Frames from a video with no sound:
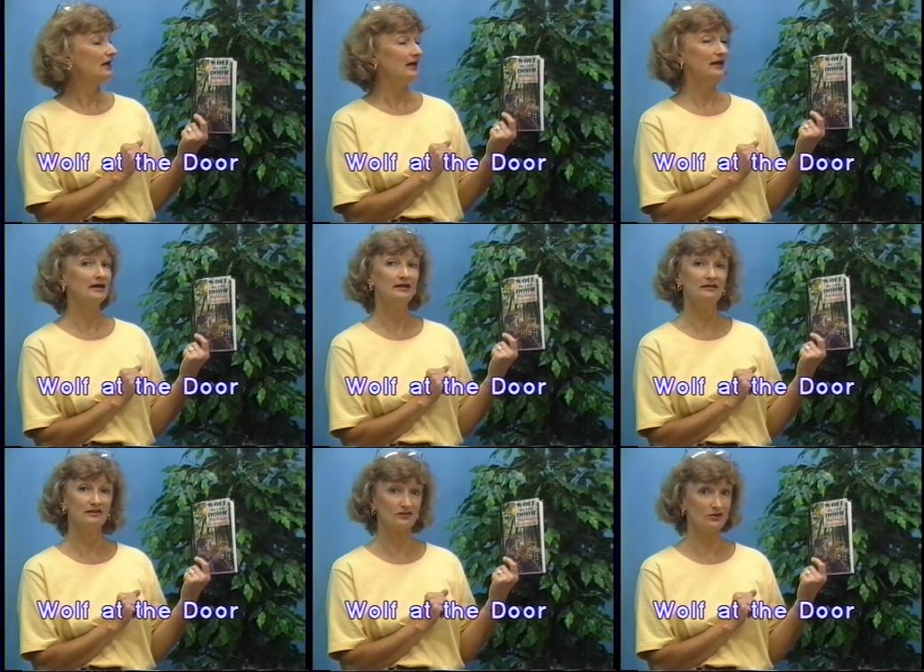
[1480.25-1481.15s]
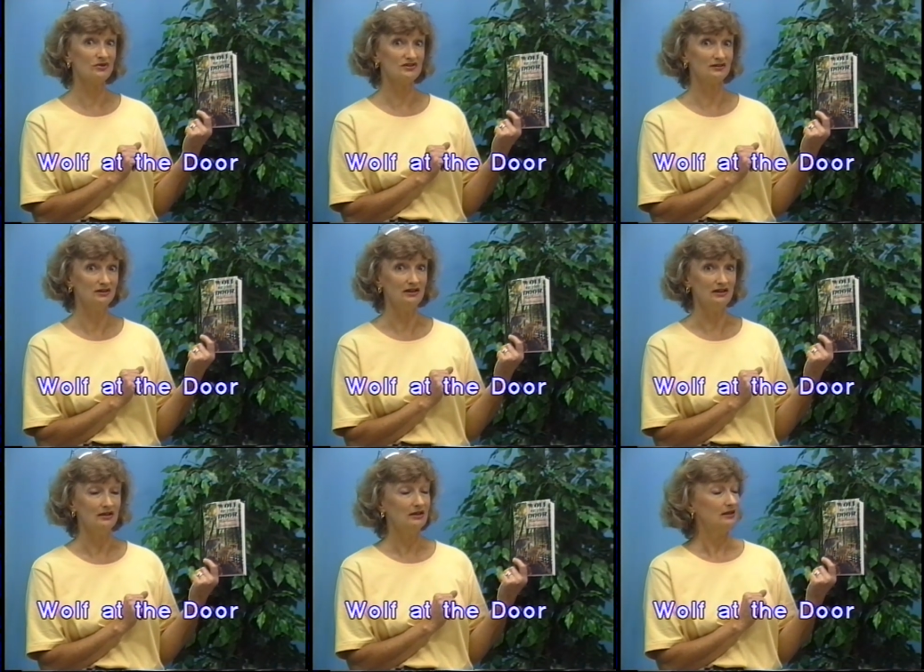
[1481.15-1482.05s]
and so is
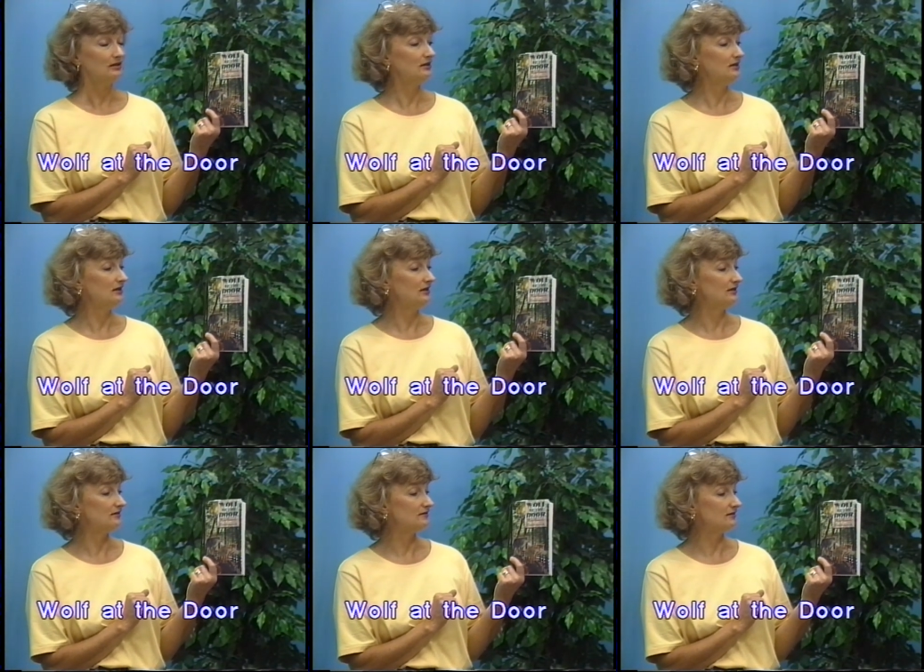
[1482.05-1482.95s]
Lee. Lee is,